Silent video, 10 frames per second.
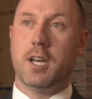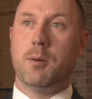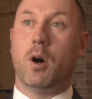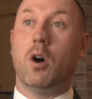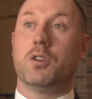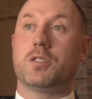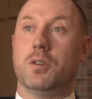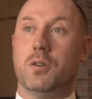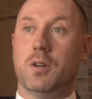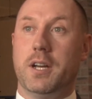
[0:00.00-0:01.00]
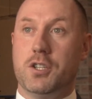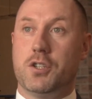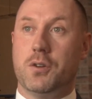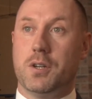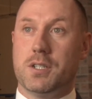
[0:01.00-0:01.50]
but also
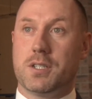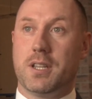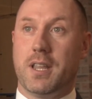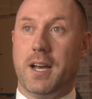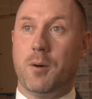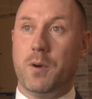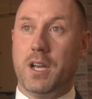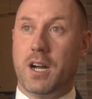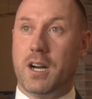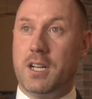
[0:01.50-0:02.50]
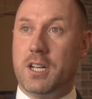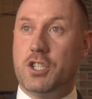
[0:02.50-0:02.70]
ensures that we are